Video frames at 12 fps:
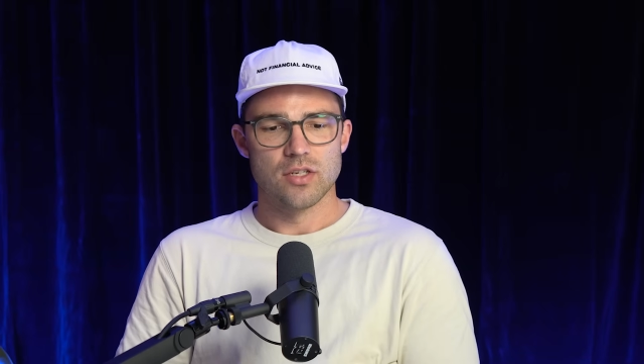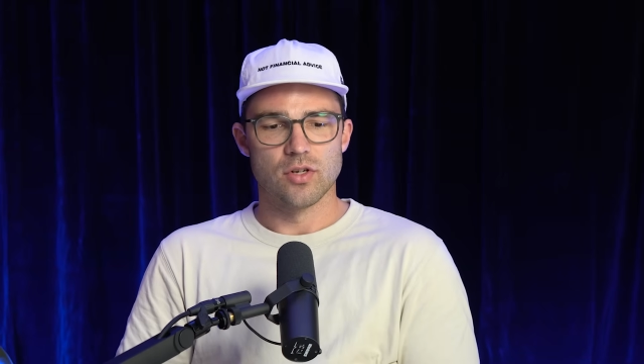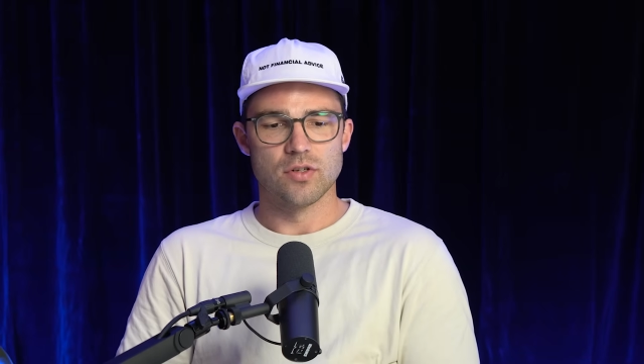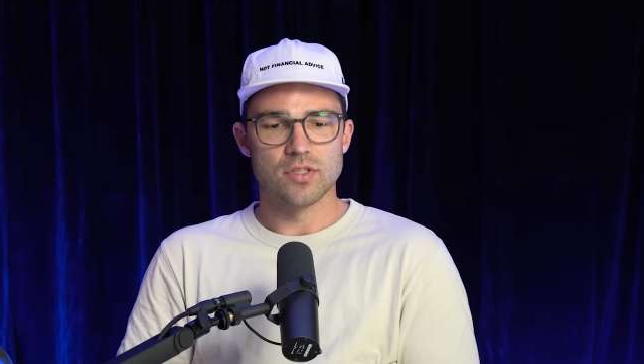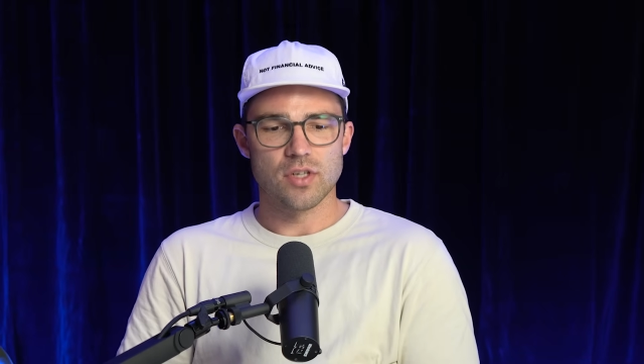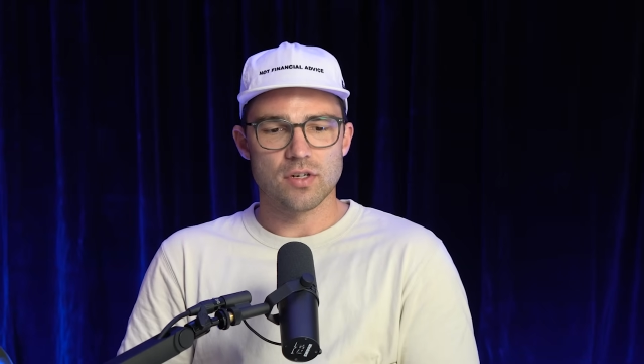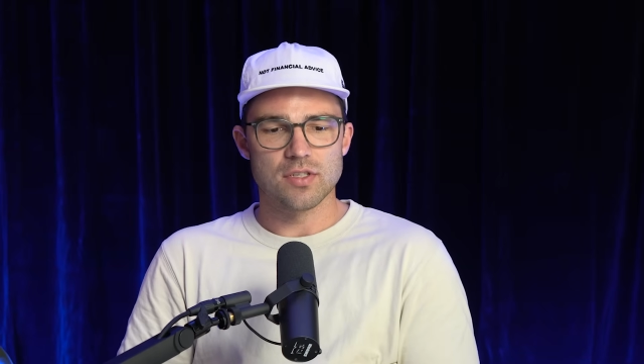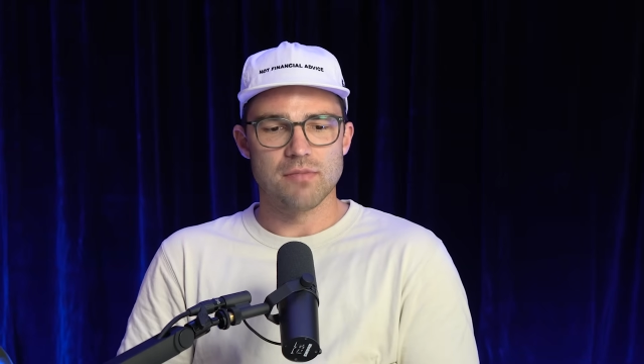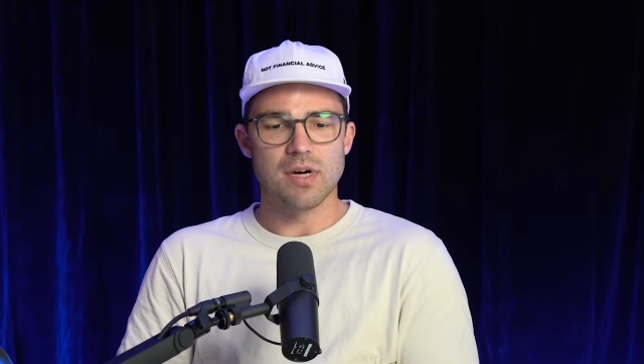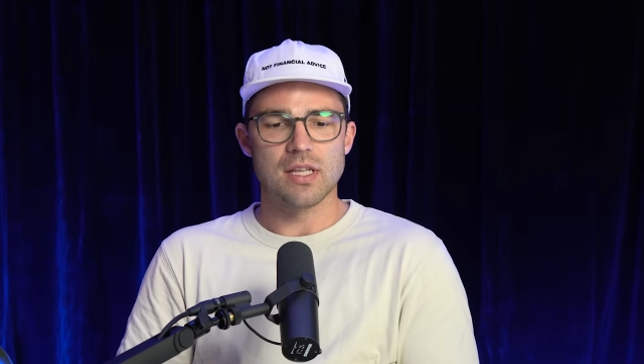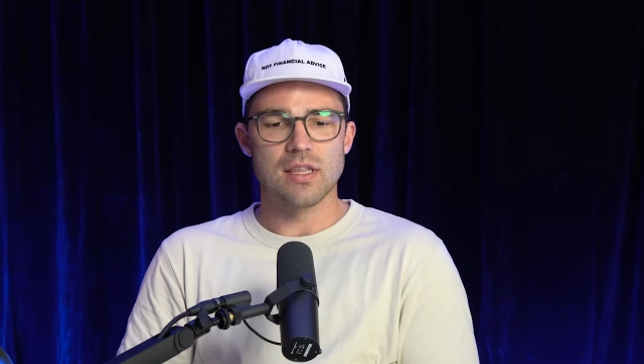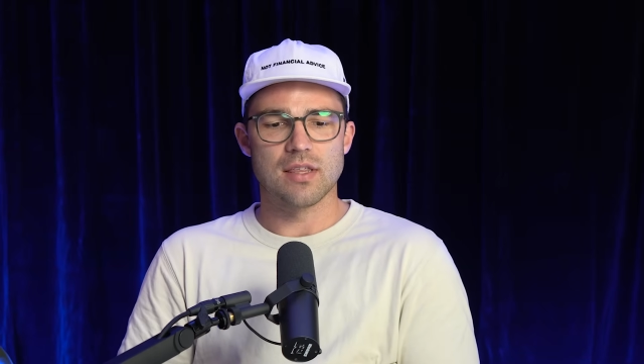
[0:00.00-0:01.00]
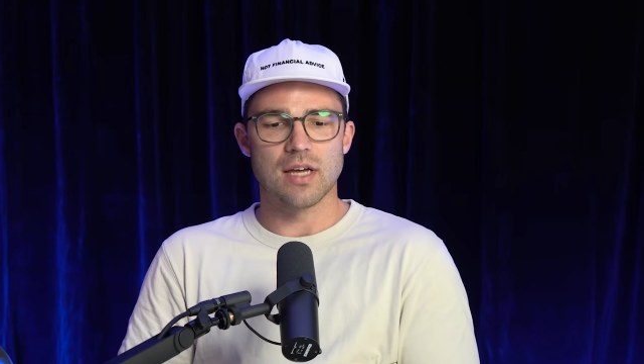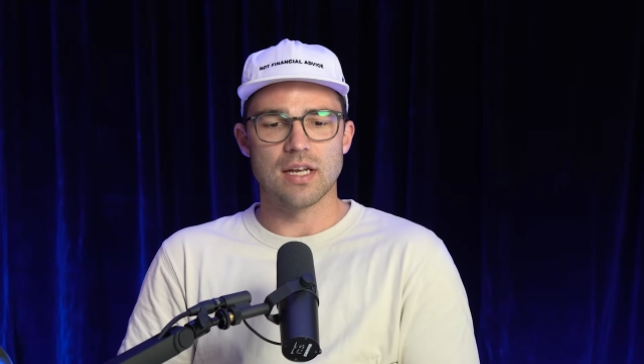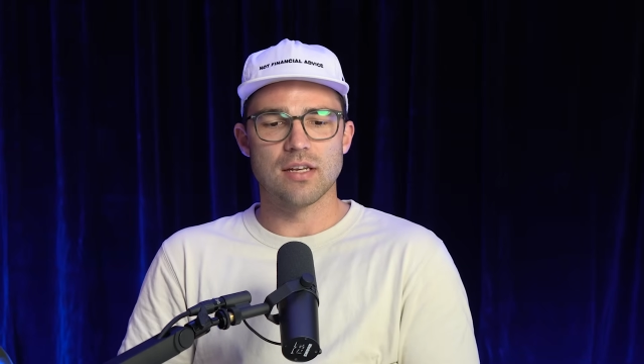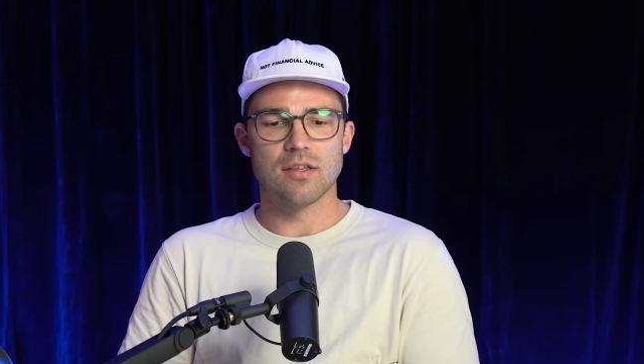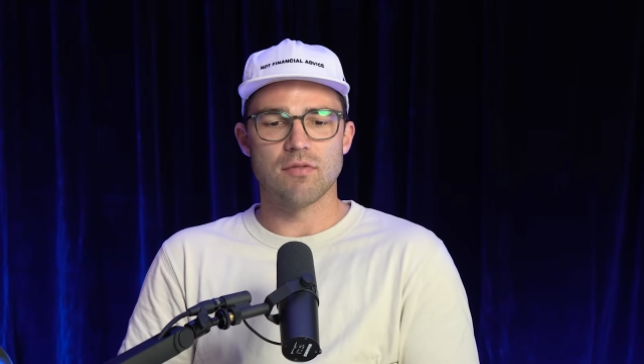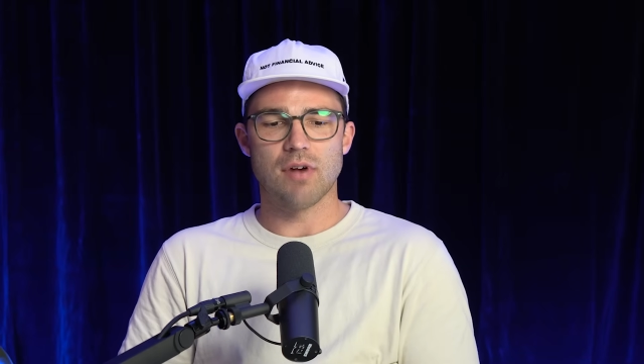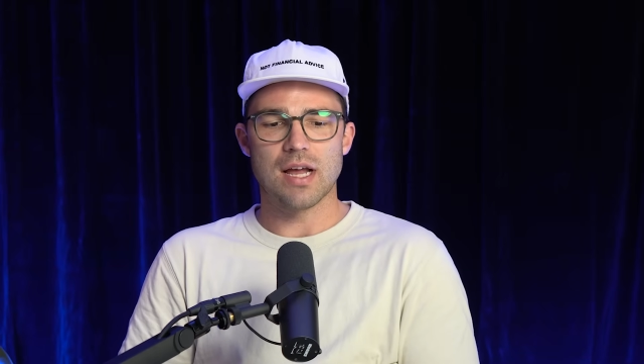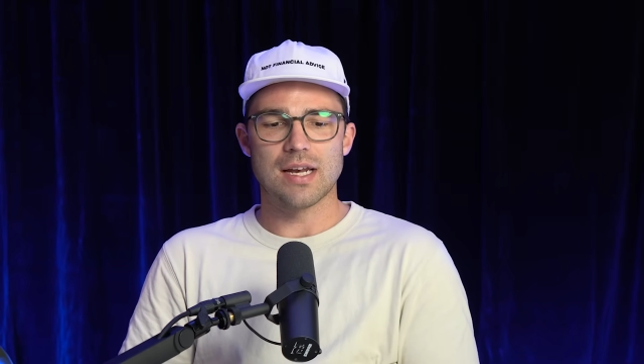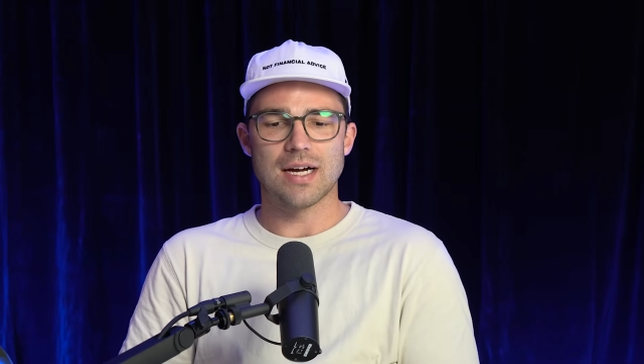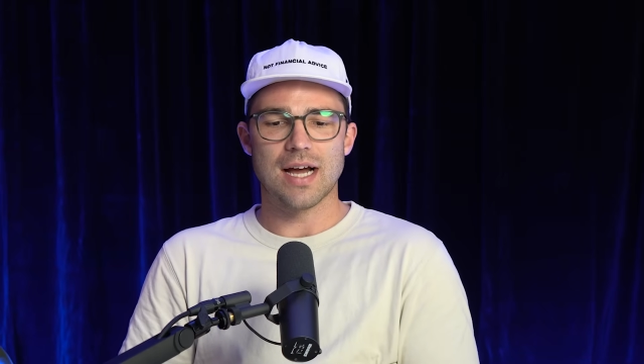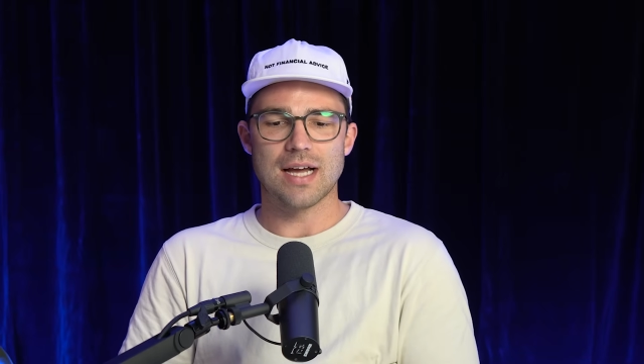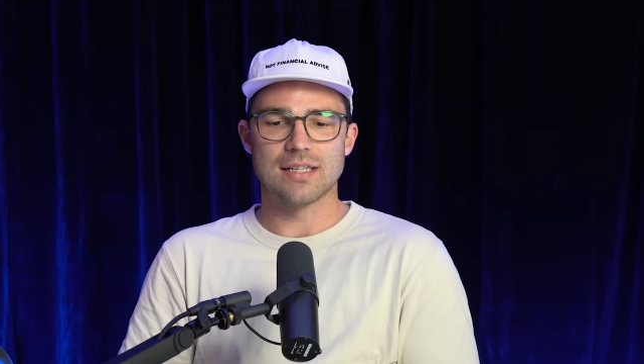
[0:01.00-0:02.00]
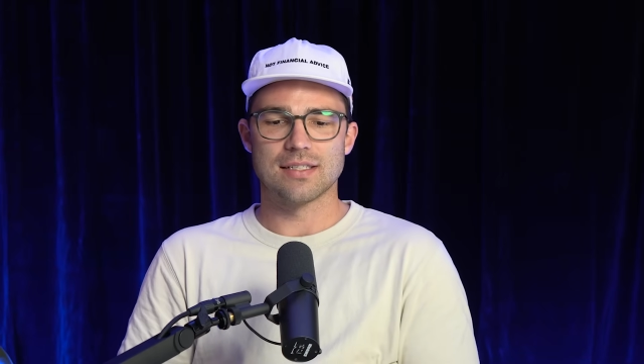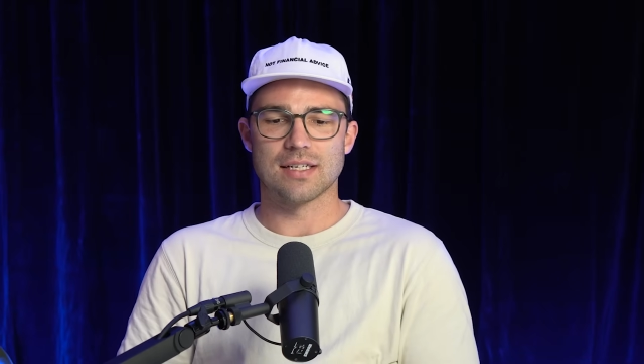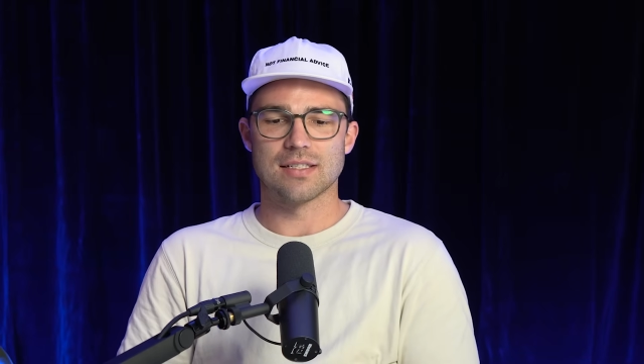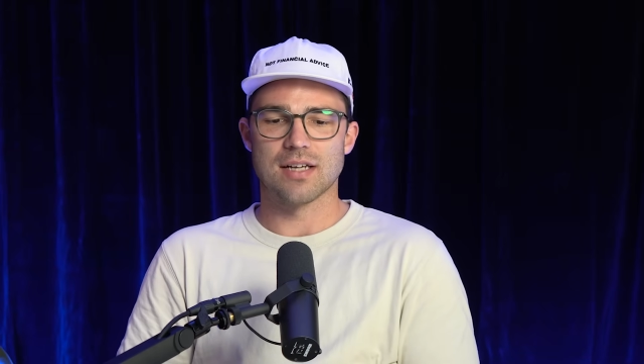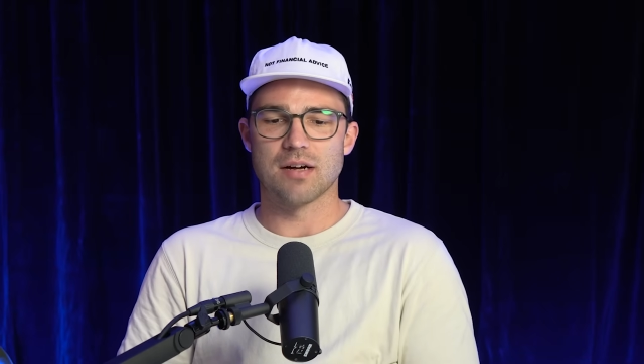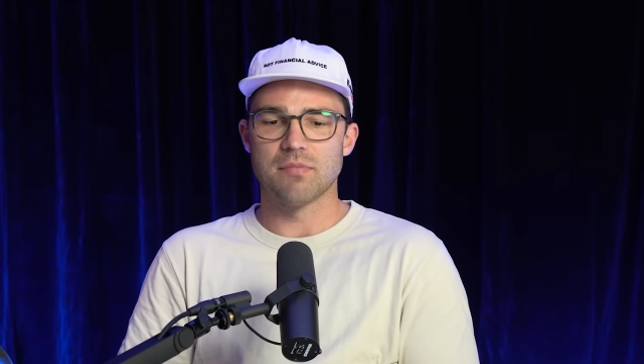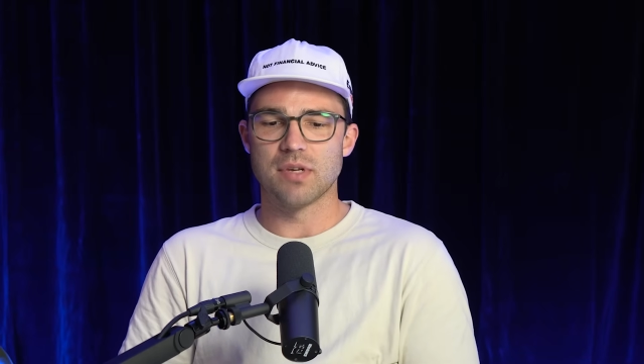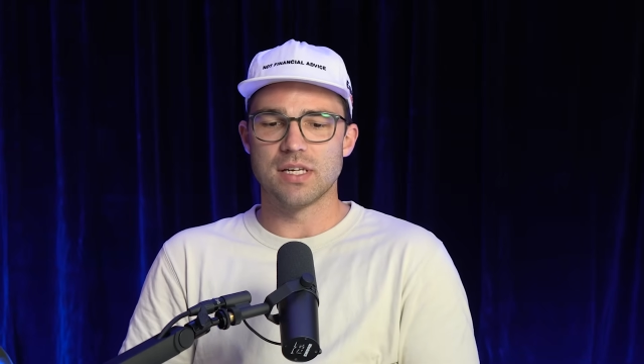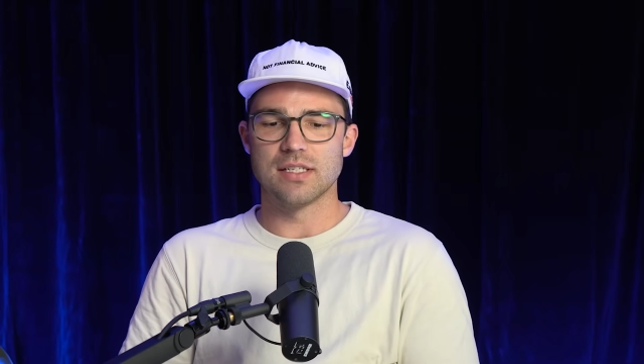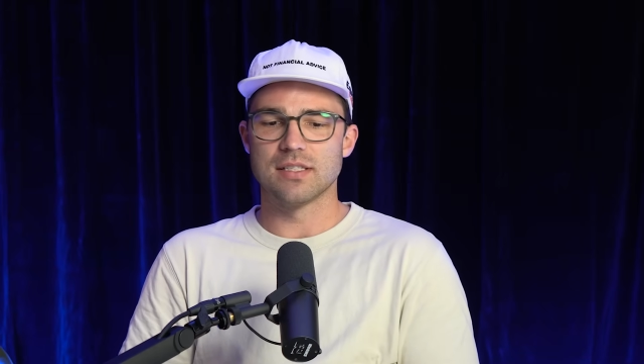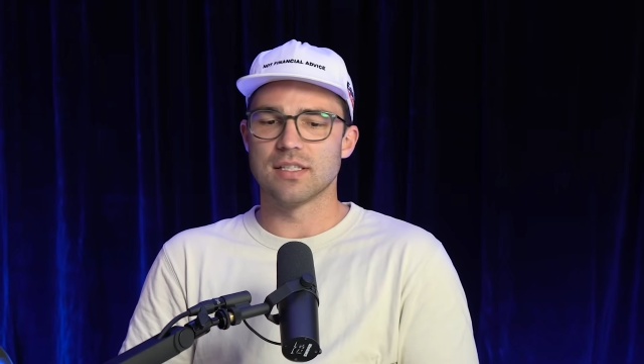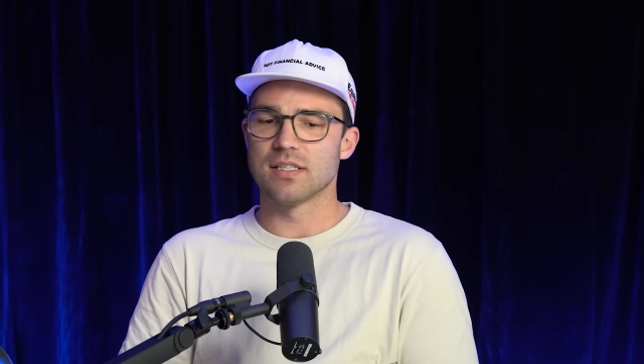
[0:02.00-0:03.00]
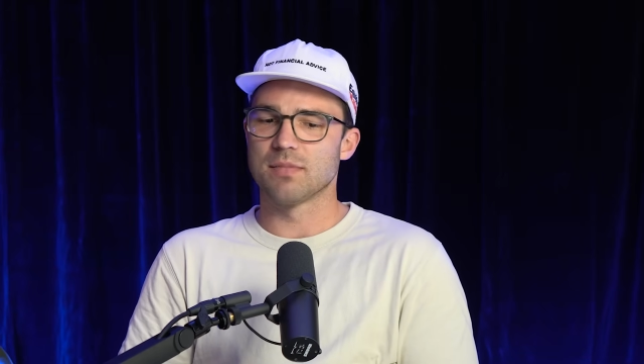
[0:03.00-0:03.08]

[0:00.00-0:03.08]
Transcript: 2 stocks a month, under the radar ASX companies,